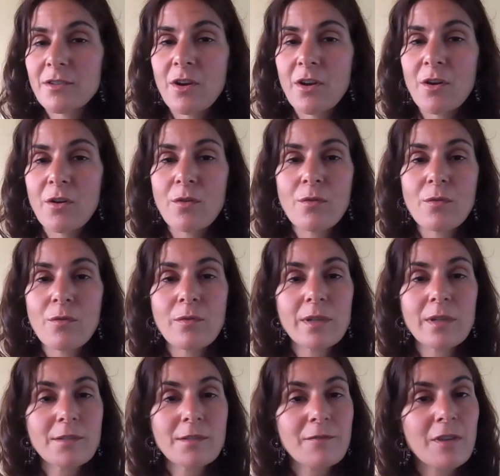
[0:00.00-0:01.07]
So
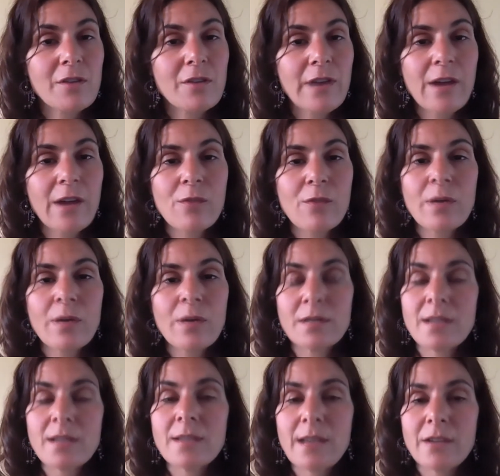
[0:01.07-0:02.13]
let's figure out what
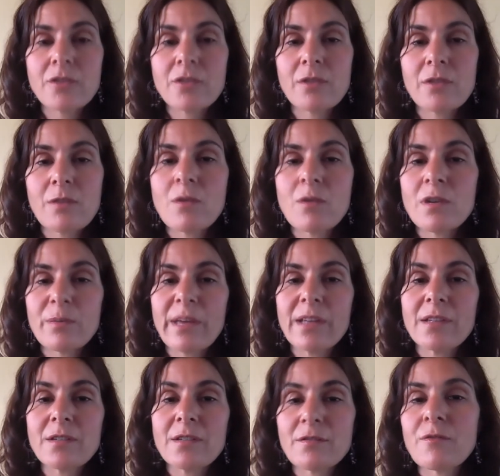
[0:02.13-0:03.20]
does actually work
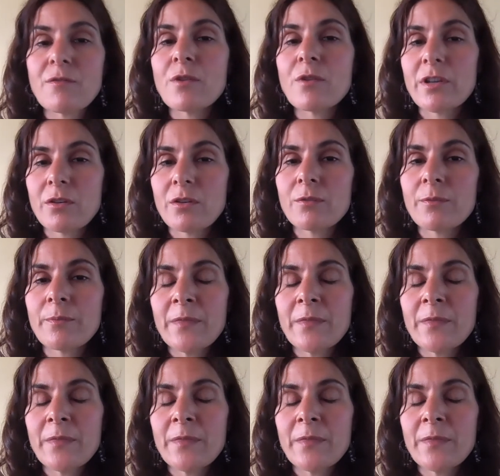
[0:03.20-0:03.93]
best for you.